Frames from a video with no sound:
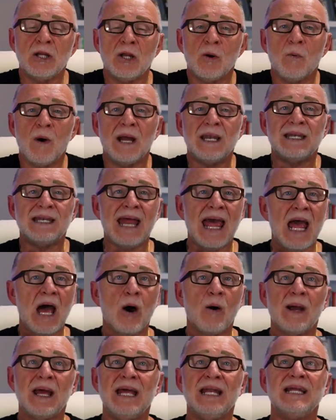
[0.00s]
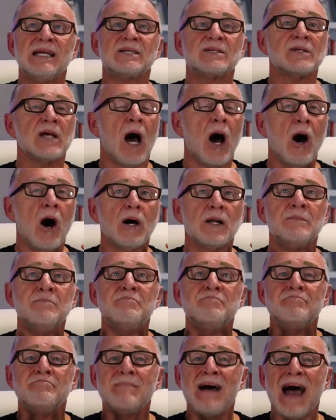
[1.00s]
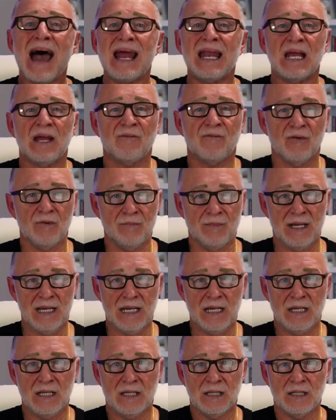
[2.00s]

You know what? Now it is automatic for me